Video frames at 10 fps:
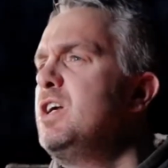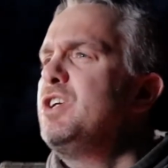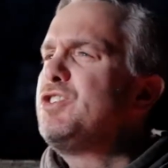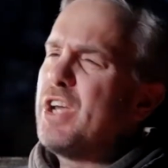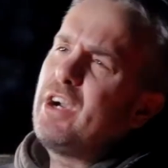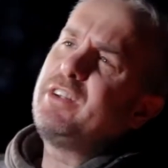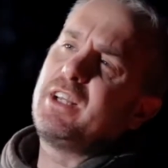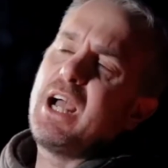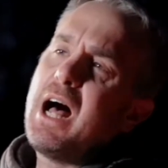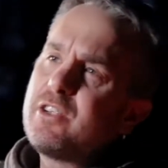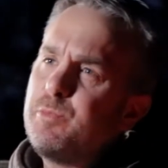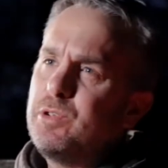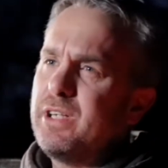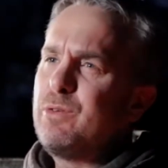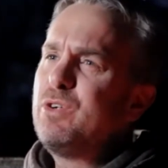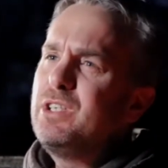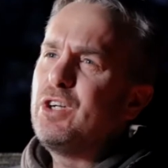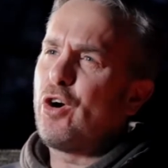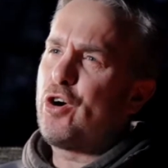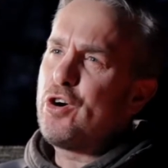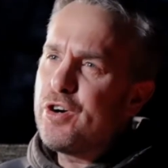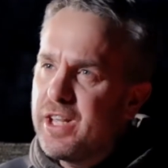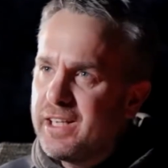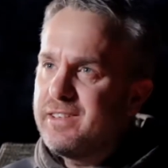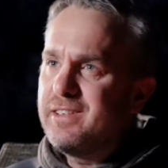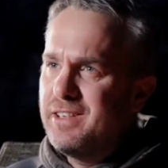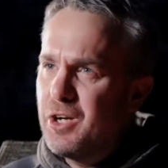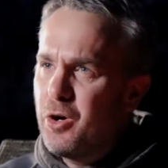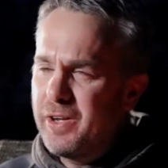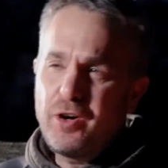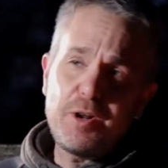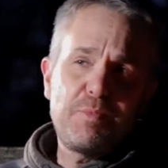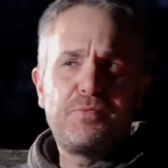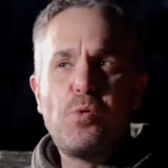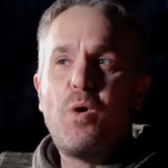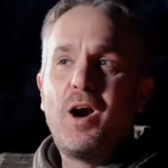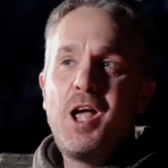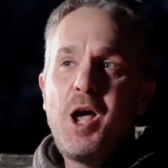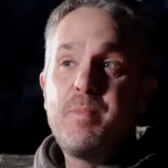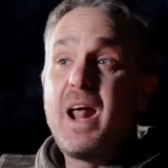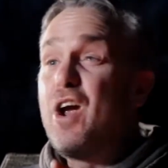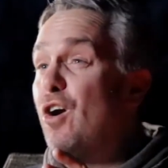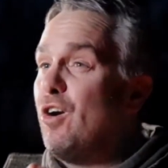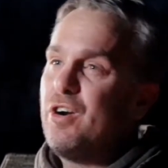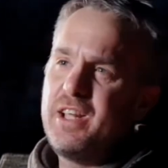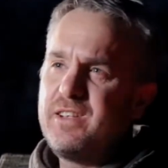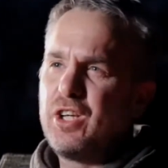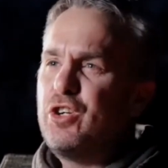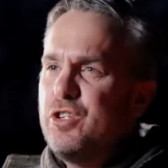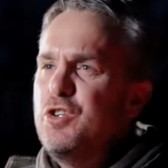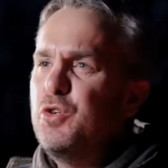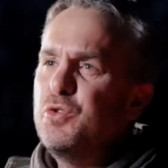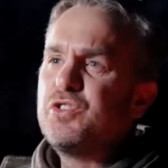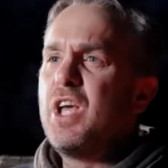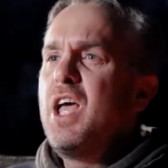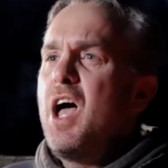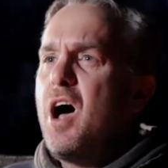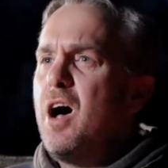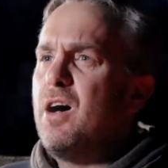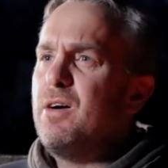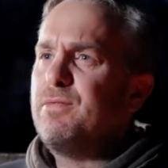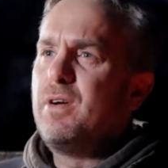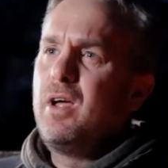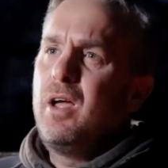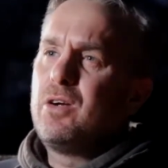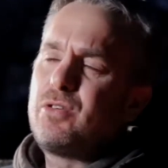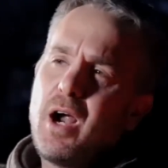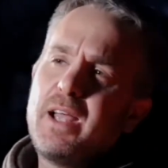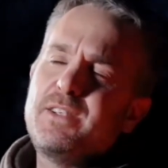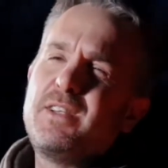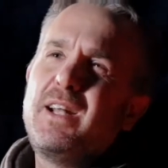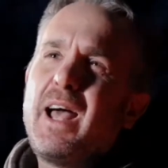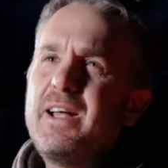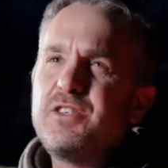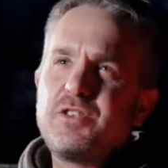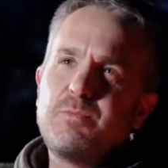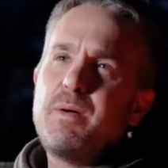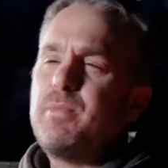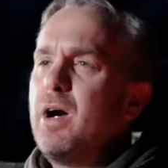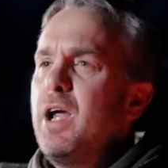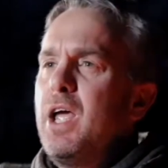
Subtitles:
sharing the gospel, and I really heard it. I'd heard it before, but I heard it, the good news of Christ. And I just remember